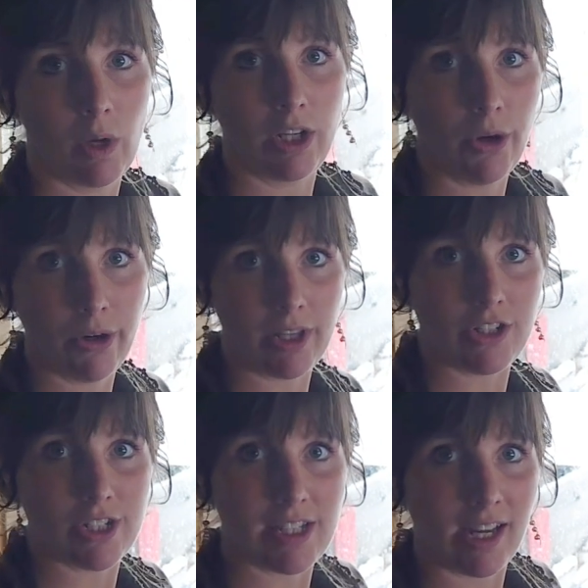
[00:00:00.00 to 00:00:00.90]
want yogurt, they
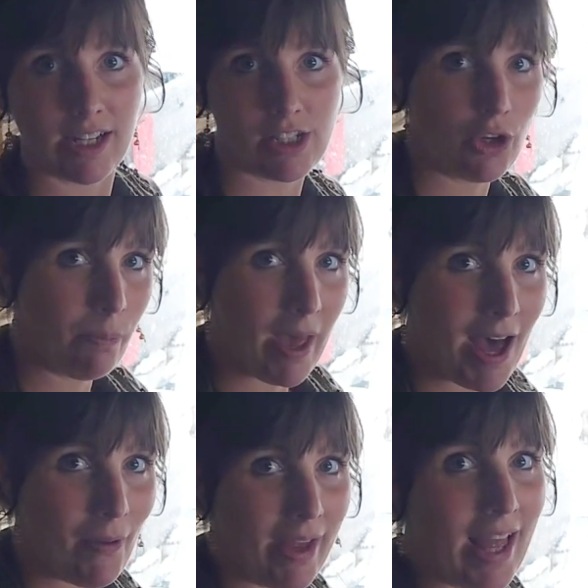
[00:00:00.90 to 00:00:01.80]
just take a scoop
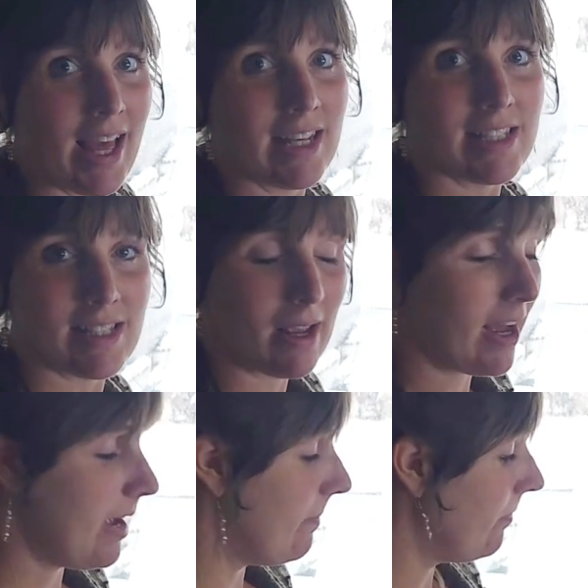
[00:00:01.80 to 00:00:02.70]
out,
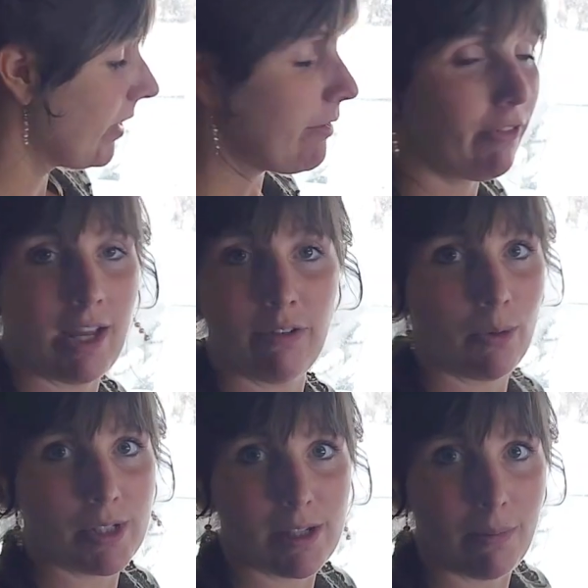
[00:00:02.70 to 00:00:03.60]
flavor it
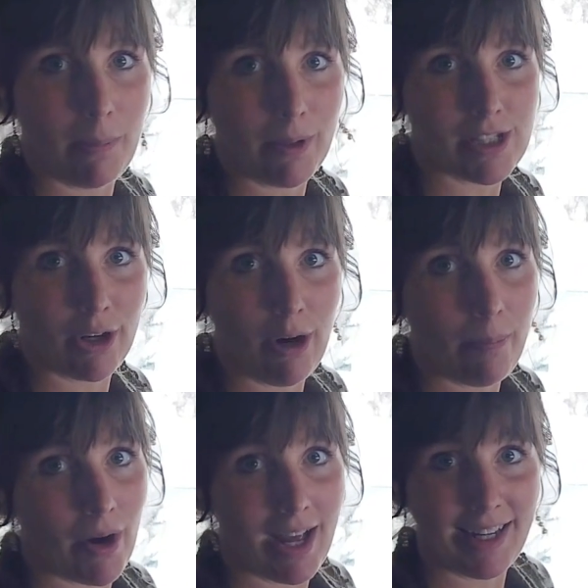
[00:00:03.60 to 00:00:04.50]
with some maple syrup
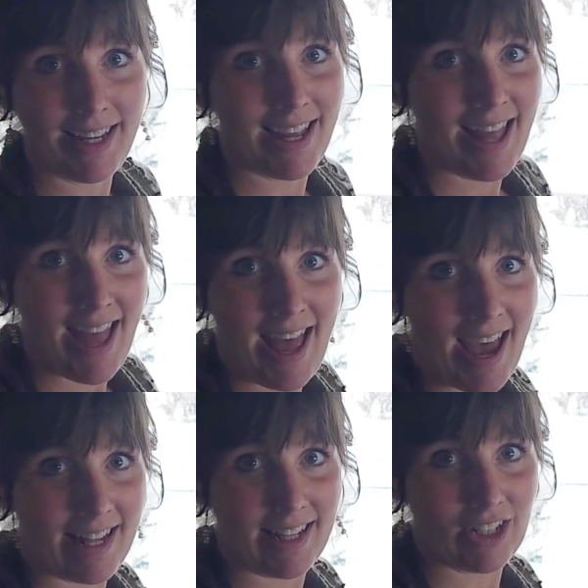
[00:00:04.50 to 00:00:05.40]
or honey,
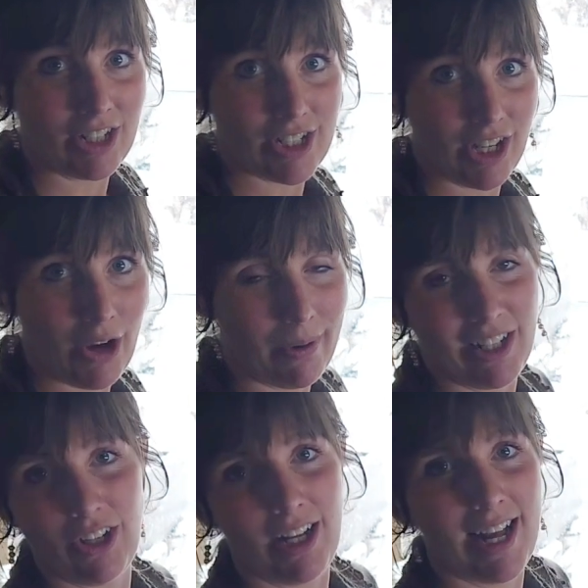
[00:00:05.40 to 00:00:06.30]
and then good to go. And
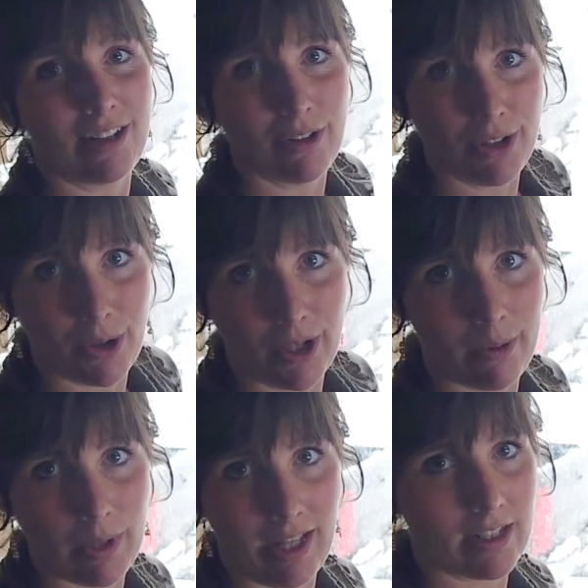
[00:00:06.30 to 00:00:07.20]
then you can add granola.
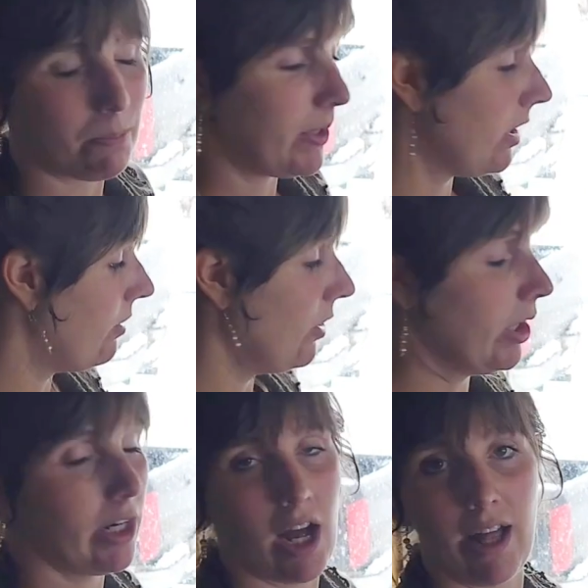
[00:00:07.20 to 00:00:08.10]
We like to put
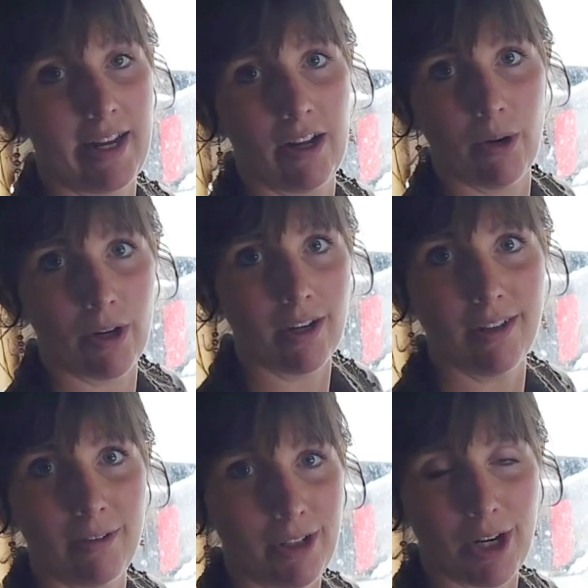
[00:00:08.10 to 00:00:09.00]
granola on it, or,
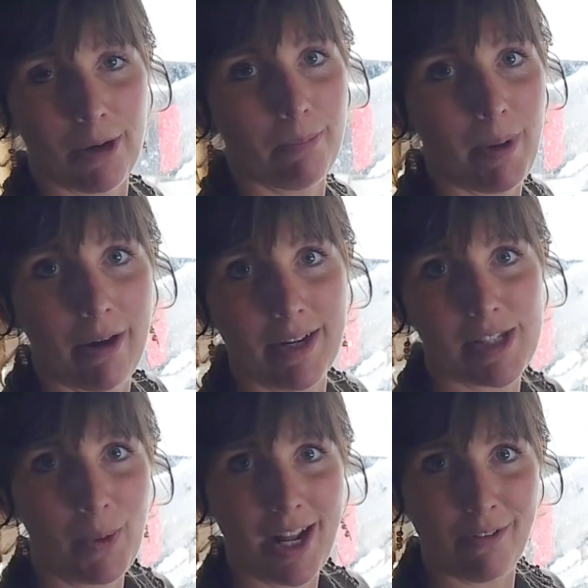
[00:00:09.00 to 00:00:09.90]
you know, berries,
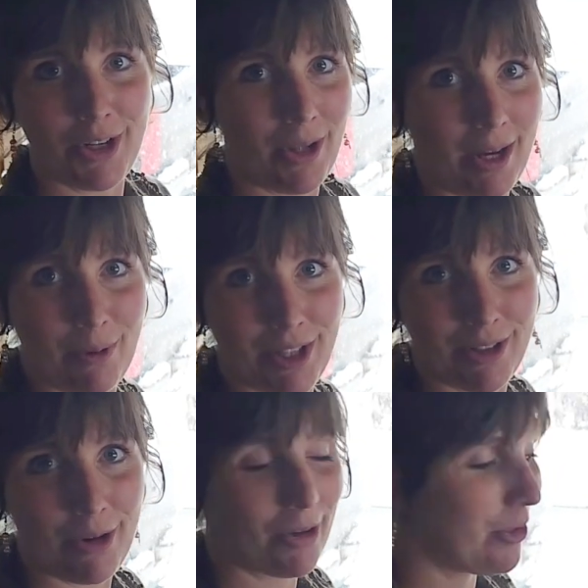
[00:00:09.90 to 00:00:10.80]
whatever you like with your
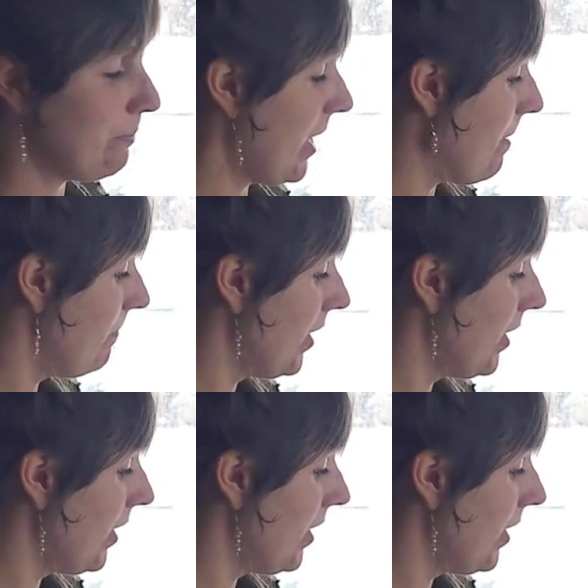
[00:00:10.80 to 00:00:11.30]
yogurt. But